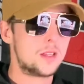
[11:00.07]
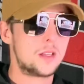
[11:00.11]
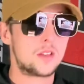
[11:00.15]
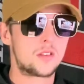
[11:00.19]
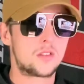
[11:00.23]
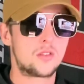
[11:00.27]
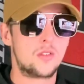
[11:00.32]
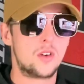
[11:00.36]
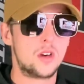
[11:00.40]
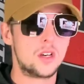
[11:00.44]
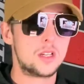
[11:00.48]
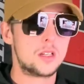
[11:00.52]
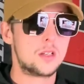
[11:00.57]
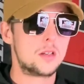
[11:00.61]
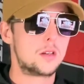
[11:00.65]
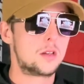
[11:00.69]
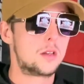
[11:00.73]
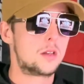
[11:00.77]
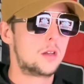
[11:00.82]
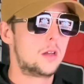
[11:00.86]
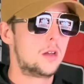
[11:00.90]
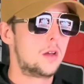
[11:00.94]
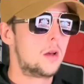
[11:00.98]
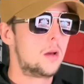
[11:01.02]
this fight,
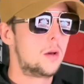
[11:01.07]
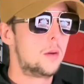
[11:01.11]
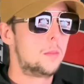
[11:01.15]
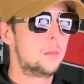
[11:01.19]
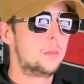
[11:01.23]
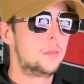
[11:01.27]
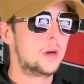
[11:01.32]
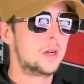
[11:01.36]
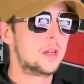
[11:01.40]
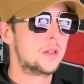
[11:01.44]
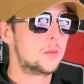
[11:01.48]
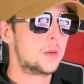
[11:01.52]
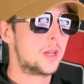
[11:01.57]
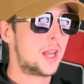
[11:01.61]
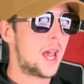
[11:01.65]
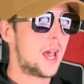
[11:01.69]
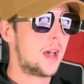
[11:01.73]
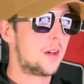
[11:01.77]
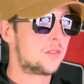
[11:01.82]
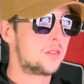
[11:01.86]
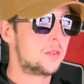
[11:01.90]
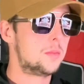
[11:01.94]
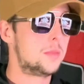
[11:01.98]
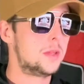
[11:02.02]
but it would
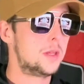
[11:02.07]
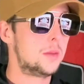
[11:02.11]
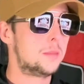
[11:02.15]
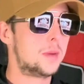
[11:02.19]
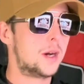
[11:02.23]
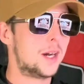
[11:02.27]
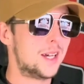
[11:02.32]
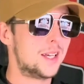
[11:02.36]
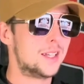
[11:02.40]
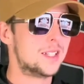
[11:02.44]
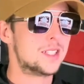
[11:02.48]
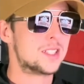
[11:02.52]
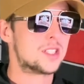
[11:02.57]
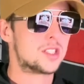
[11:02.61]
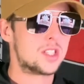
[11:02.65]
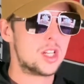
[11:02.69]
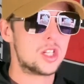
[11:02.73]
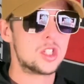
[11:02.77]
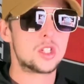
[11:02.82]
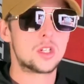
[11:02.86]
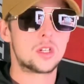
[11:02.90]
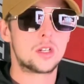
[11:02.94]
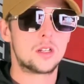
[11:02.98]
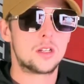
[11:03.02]
have to be by a
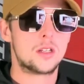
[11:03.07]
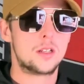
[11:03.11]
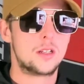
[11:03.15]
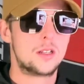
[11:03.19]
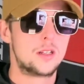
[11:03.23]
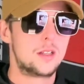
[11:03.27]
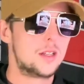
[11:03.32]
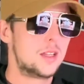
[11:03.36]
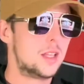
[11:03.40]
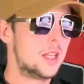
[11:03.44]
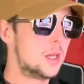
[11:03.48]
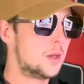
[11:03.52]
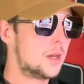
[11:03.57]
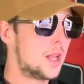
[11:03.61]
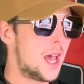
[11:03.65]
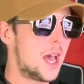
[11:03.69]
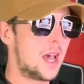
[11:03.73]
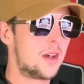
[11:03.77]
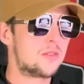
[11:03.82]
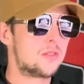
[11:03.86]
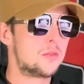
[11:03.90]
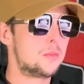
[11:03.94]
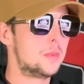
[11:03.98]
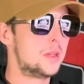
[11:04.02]
decision. It'd
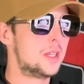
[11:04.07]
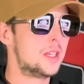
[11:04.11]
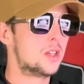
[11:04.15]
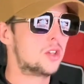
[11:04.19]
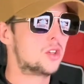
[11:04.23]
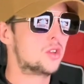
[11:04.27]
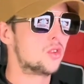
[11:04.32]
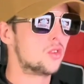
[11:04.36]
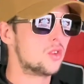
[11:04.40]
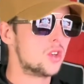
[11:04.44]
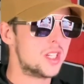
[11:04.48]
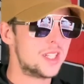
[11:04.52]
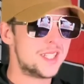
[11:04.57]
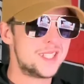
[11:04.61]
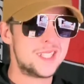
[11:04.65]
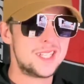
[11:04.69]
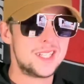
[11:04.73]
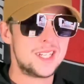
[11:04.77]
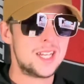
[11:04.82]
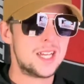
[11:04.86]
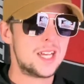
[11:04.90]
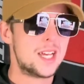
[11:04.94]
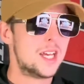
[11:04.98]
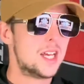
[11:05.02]
have to be
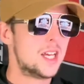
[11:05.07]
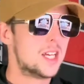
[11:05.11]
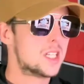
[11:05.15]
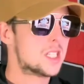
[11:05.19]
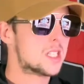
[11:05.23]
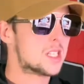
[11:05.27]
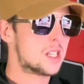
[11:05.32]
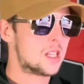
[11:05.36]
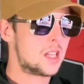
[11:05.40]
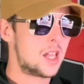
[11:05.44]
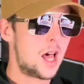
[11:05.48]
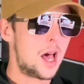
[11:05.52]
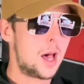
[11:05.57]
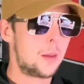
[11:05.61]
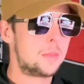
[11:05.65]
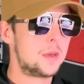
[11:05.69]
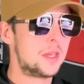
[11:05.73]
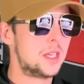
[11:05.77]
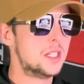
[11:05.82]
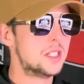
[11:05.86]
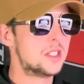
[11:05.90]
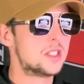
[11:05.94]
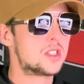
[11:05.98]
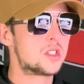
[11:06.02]
greasy,
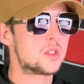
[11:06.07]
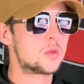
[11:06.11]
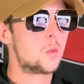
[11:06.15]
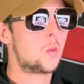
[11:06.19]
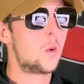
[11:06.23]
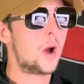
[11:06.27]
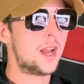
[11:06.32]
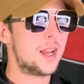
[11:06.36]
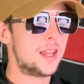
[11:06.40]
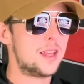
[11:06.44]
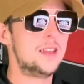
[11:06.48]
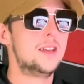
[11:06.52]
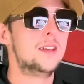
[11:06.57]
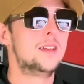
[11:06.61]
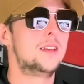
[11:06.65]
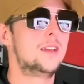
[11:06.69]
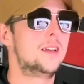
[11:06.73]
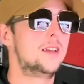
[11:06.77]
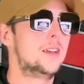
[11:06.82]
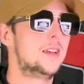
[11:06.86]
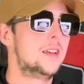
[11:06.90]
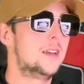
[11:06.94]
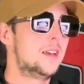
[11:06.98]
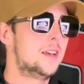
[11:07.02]
sloppy, and sweaty.
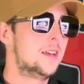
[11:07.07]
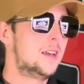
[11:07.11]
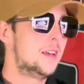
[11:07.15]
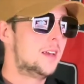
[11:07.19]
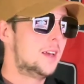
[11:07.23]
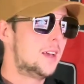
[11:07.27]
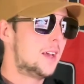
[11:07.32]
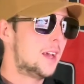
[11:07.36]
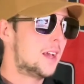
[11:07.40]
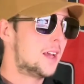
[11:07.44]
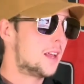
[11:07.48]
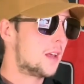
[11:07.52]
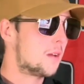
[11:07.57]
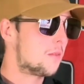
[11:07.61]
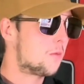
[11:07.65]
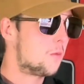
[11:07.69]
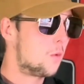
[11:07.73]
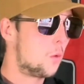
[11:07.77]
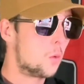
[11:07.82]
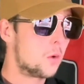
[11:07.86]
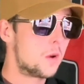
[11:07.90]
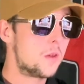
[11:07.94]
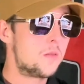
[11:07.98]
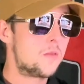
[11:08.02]
And at
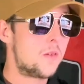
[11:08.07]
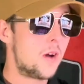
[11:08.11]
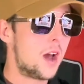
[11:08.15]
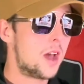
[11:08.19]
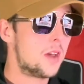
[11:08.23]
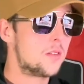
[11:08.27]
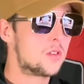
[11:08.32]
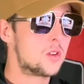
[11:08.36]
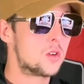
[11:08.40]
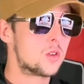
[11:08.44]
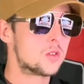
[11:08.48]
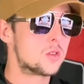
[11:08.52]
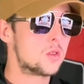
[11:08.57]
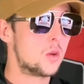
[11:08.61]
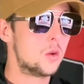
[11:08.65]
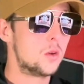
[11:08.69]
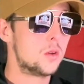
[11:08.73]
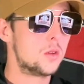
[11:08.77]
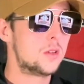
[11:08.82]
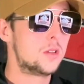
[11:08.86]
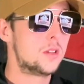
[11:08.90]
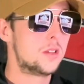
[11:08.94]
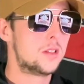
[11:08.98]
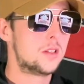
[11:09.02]
45 years
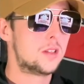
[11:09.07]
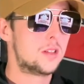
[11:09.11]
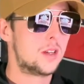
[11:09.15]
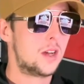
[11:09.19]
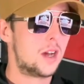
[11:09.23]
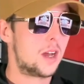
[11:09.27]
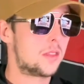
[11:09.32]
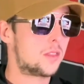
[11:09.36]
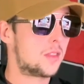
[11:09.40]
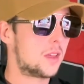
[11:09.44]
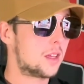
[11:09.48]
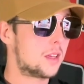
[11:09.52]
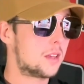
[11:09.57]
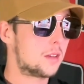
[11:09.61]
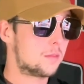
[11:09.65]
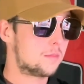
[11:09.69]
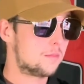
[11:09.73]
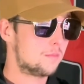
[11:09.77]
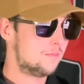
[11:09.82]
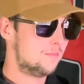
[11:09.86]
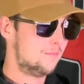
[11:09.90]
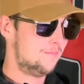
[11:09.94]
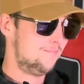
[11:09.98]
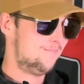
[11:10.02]
old, I think
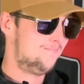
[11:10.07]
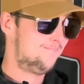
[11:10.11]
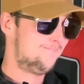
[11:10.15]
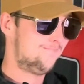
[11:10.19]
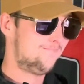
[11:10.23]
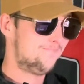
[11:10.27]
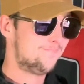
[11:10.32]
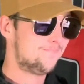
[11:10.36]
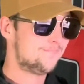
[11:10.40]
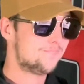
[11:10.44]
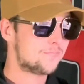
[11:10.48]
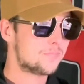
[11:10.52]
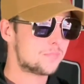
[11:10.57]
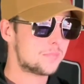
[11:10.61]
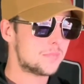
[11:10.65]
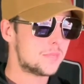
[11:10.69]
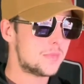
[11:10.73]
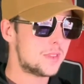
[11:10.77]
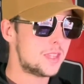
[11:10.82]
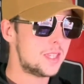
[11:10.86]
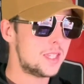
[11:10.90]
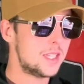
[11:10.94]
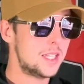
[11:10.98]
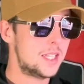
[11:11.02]

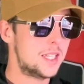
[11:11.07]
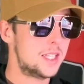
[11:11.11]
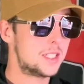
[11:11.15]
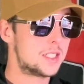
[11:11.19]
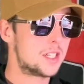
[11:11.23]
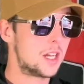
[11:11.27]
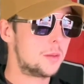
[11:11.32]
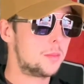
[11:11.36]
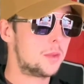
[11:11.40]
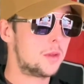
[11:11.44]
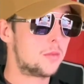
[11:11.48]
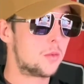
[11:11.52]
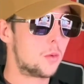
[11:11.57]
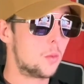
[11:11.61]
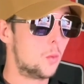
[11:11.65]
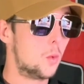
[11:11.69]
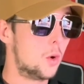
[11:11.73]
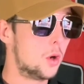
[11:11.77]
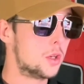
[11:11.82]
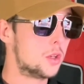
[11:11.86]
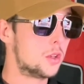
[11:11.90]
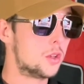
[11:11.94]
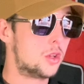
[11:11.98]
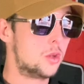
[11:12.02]
he's going to be, for
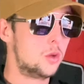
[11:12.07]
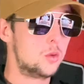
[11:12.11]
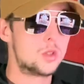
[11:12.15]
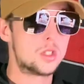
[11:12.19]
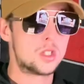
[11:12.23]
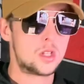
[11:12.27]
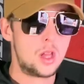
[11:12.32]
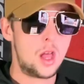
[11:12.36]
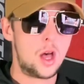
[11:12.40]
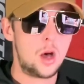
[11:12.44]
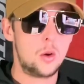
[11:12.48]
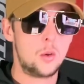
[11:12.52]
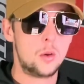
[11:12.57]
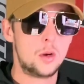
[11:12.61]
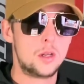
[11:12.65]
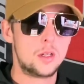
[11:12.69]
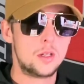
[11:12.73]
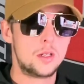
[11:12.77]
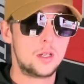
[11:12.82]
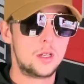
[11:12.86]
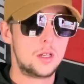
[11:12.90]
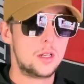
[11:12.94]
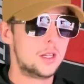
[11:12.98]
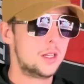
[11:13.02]
one, too slow.
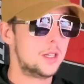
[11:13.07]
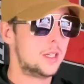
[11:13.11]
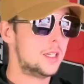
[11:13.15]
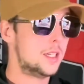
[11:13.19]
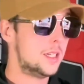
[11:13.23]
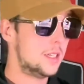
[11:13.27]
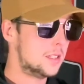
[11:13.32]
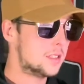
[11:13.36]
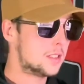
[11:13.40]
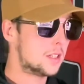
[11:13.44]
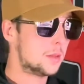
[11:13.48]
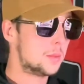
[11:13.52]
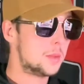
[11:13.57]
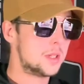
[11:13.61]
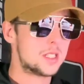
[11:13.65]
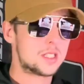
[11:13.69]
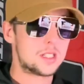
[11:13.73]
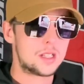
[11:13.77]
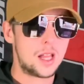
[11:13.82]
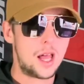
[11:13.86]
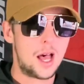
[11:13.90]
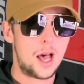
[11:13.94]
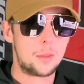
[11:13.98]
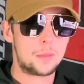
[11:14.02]
He's going to be
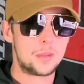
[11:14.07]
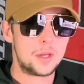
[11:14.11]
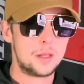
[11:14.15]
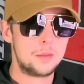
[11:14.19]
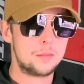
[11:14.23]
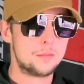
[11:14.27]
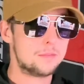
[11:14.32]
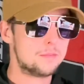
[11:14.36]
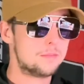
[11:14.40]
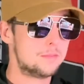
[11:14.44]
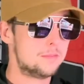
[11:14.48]
sloppy.